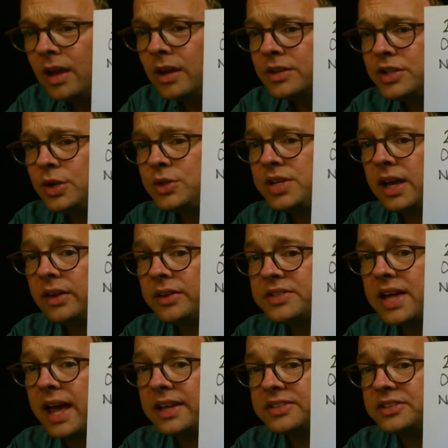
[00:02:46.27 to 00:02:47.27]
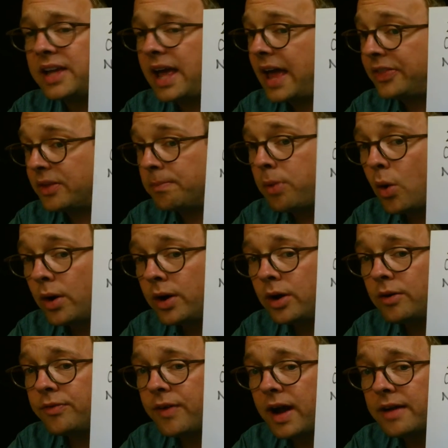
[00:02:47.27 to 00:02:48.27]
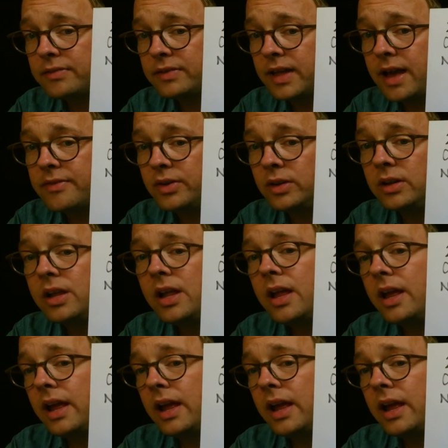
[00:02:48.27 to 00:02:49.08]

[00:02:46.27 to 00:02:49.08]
Two-tailed test at the 0.05 level,